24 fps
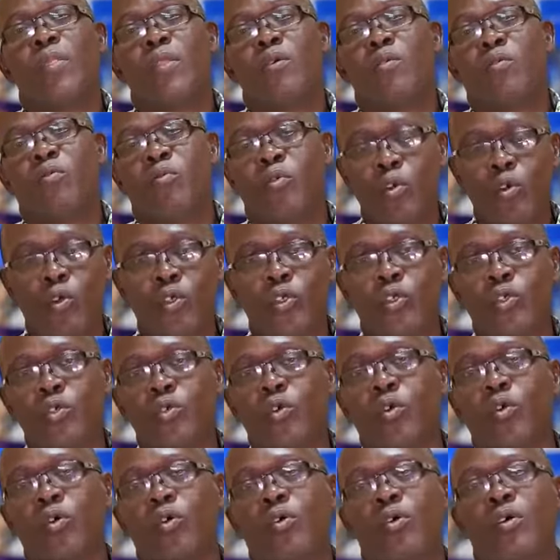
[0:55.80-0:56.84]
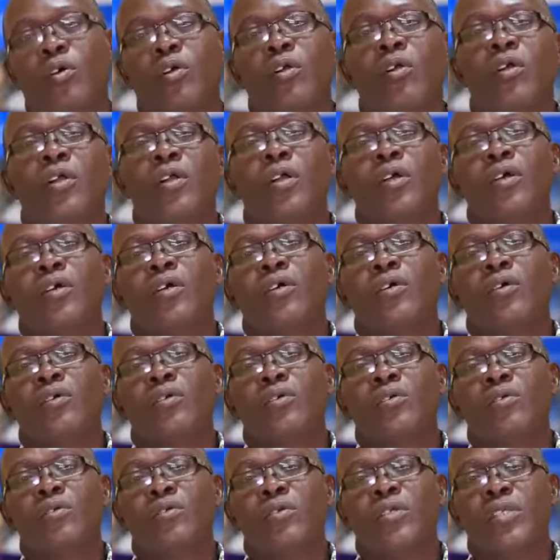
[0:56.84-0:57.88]
focus your
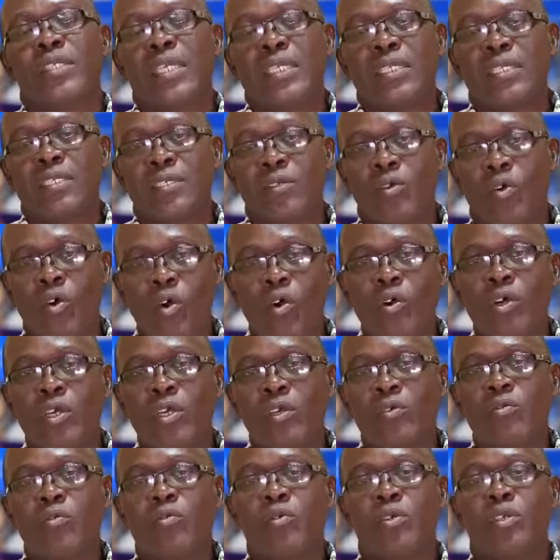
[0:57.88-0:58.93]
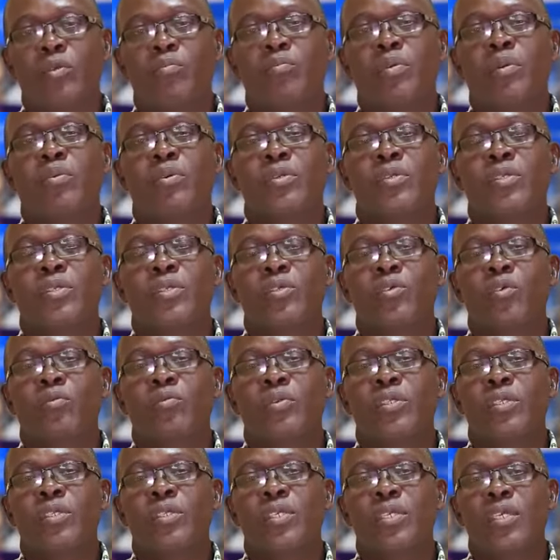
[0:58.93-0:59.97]
studies on for the purposes of
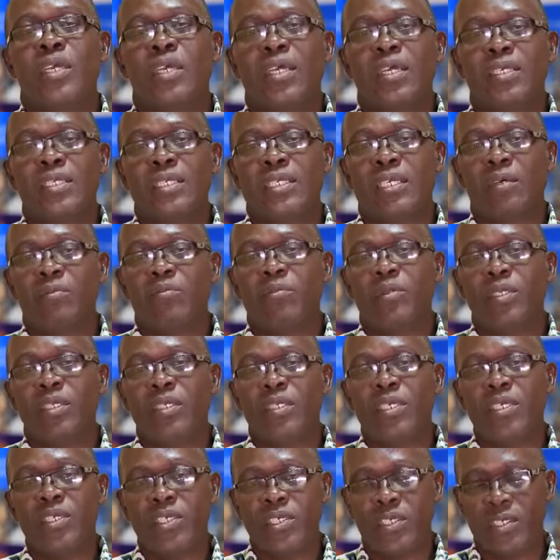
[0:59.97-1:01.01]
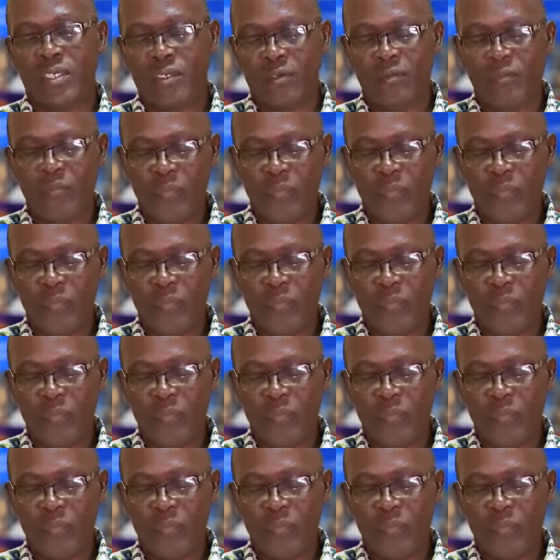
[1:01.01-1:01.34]
the examination.